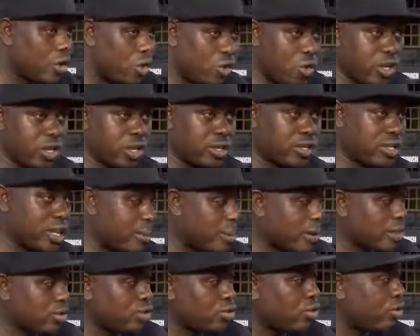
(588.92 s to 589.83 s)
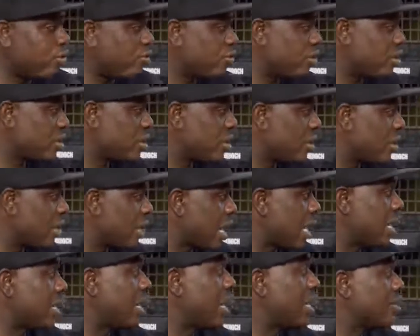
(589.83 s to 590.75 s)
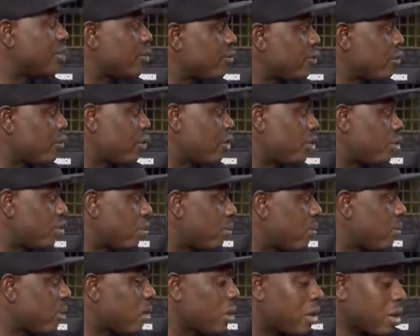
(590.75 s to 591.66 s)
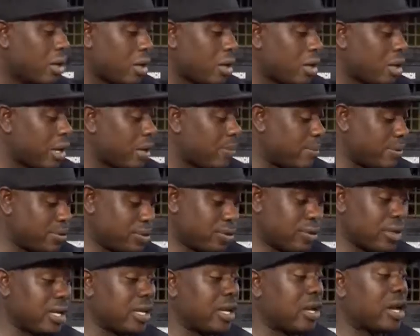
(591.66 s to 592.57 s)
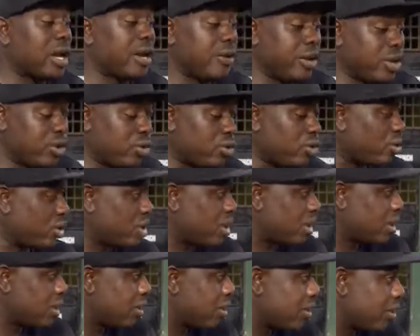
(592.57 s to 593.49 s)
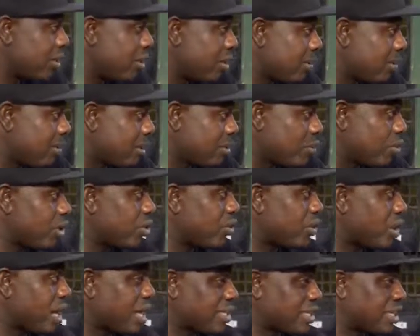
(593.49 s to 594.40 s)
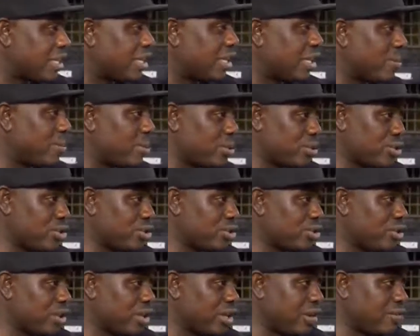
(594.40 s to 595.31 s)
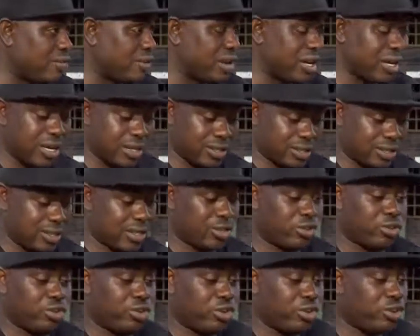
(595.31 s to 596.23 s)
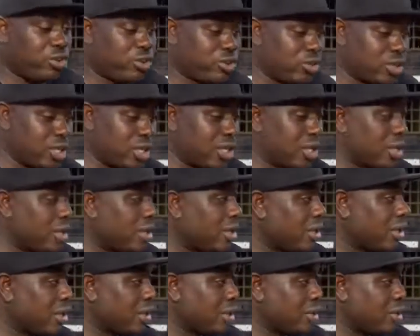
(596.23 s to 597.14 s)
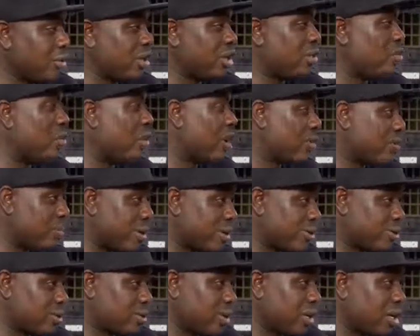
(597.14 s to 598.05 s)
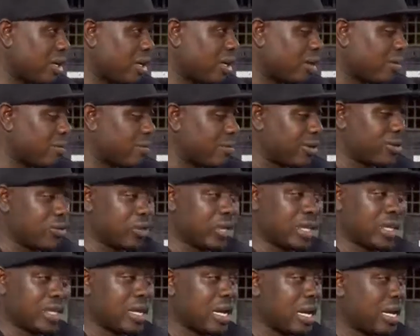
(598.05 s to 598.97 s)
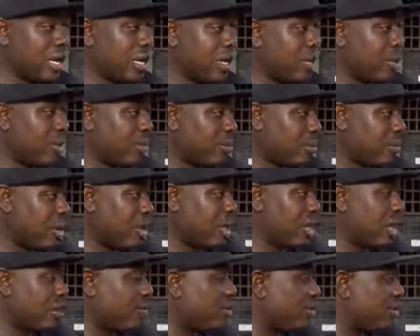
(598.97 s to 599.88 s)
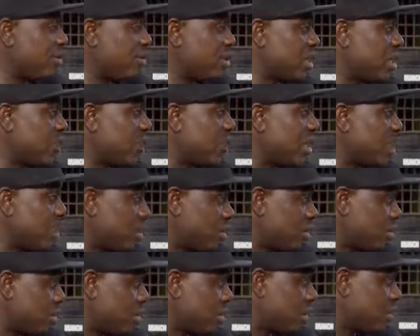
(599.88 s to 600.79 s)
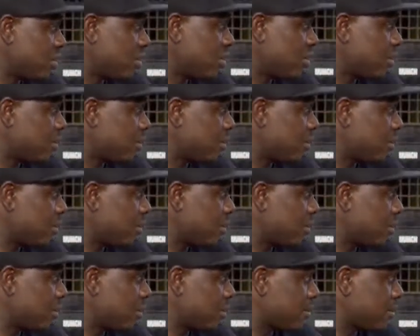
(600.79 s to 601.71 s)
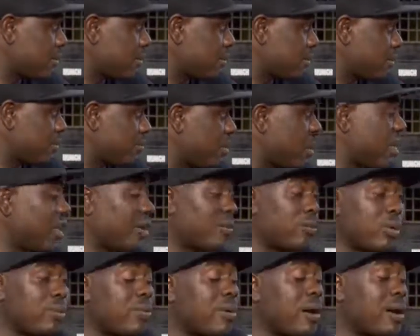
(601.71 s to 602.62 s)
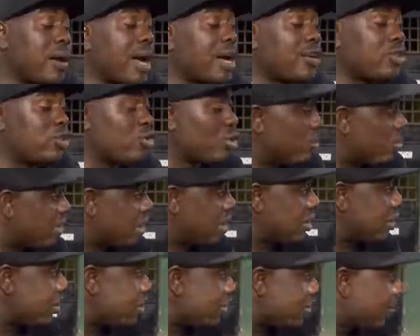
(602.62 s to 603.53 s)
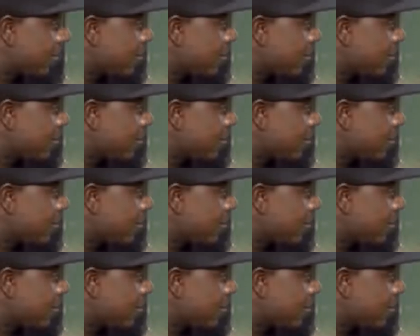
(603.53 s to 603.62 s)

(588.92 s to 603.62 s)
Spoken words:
go in someone's office and ask for the job. I personally recruit, but when you ask in a position, in a vacancy that you're recruiting, you need one person, but you get like more than 50 applications, meaning people are jobless.